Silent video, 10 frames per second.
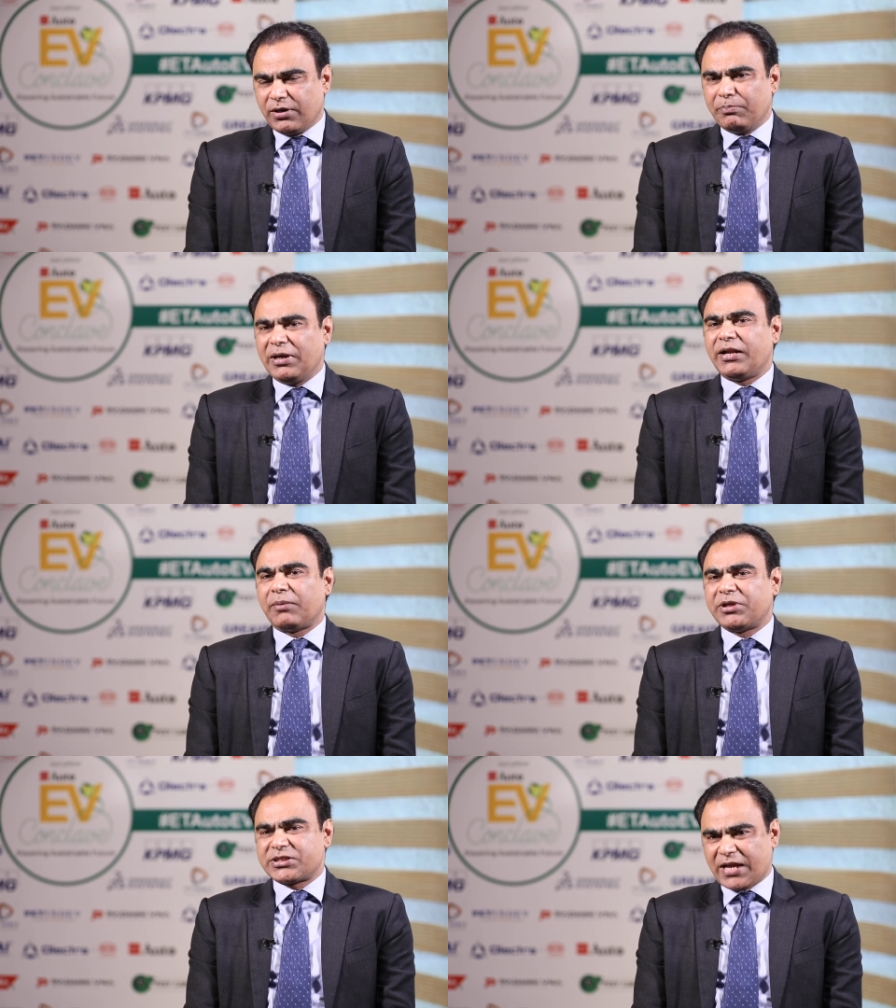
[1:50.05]

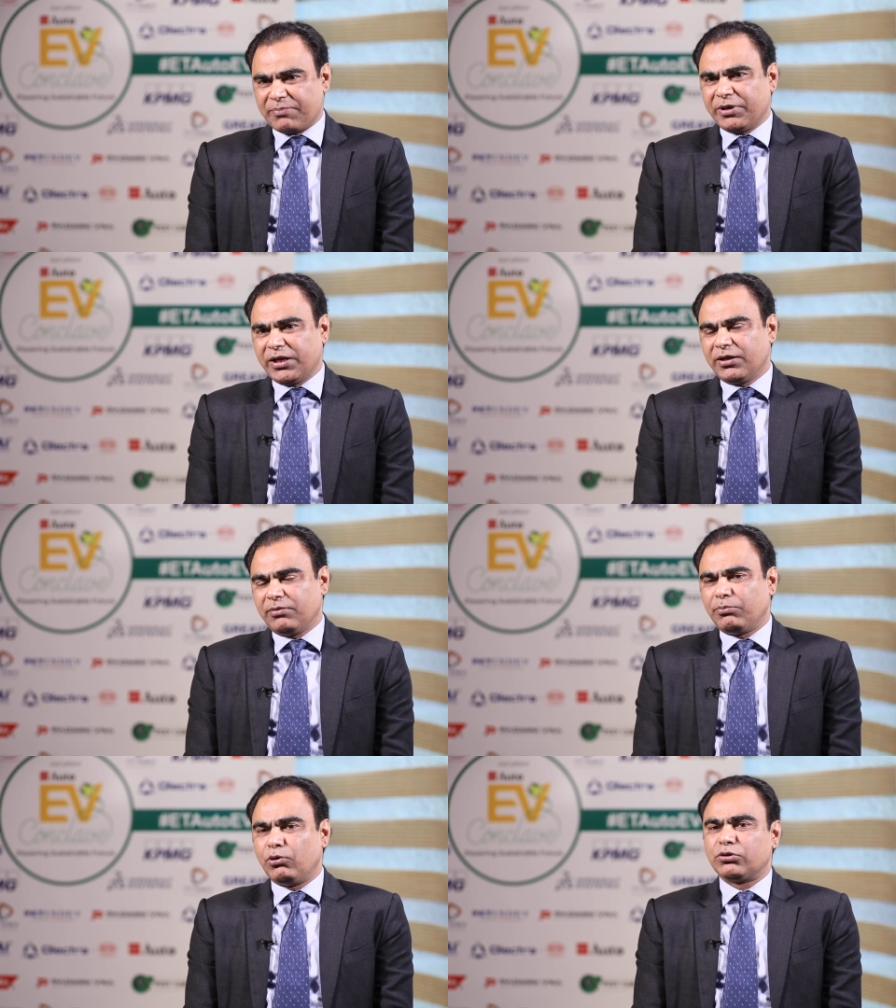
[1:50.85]
build-up that's happening,
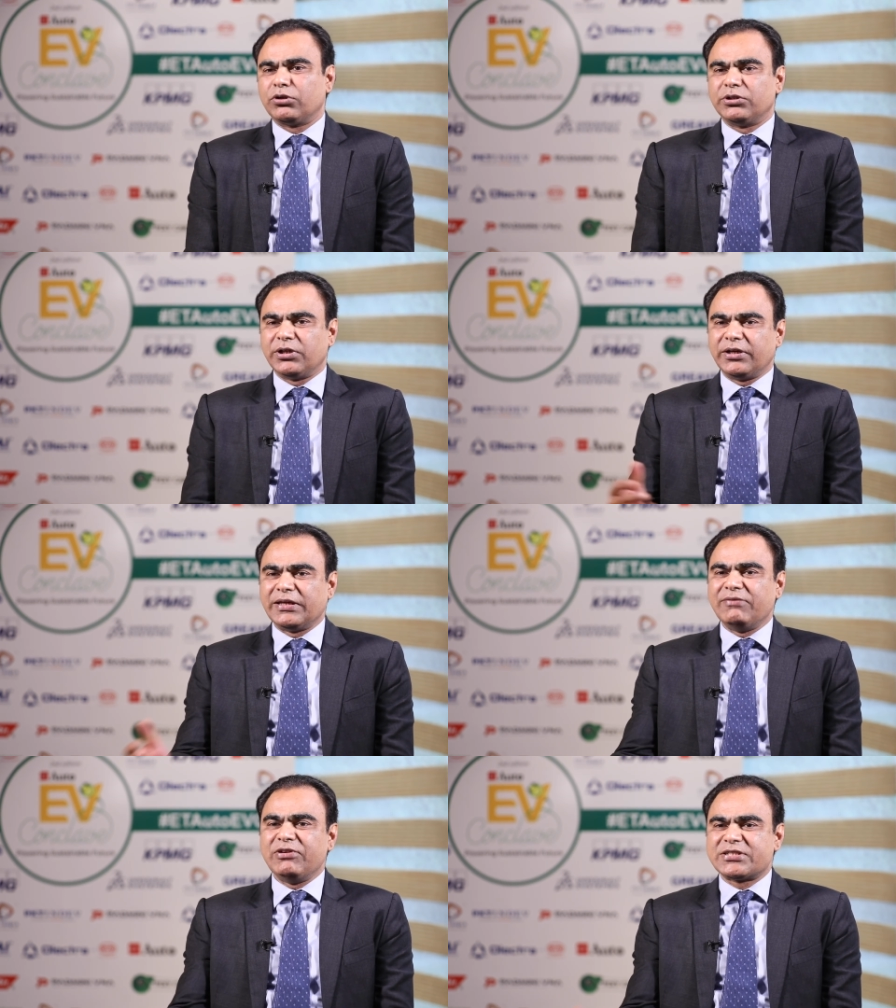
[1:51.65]
both on the
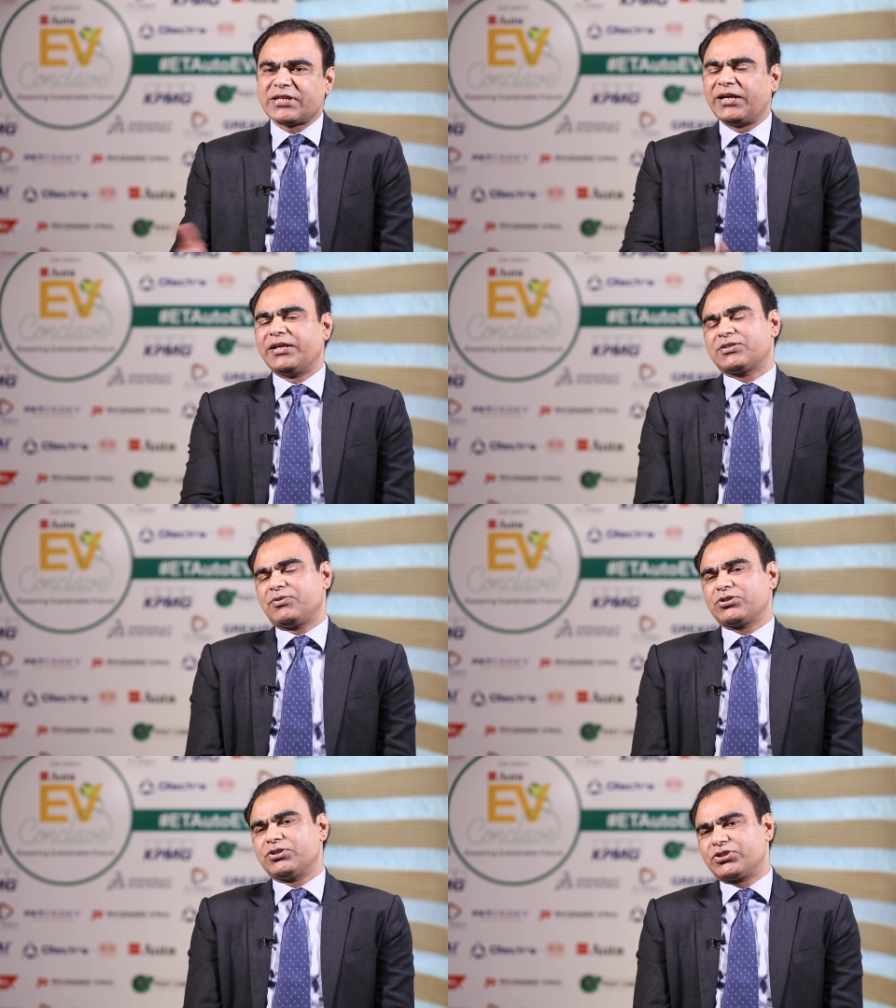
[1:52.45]
EV side as
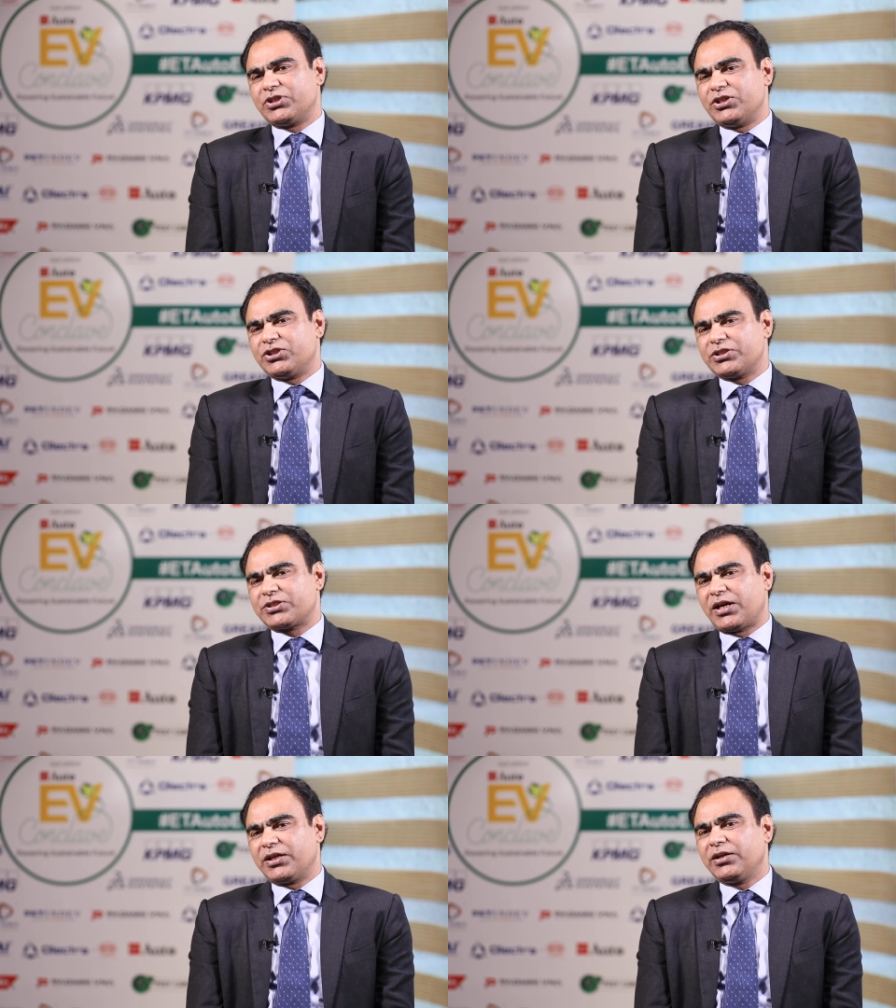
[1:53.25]
well as on the CNG
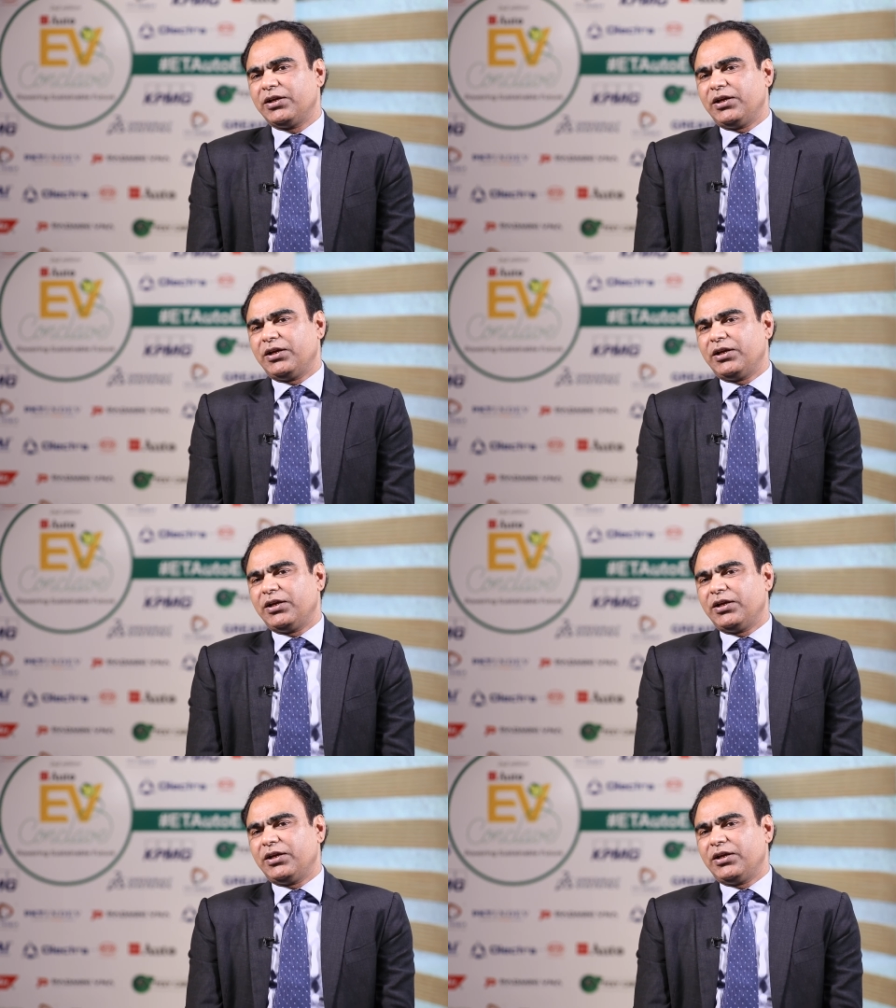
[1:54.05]
side.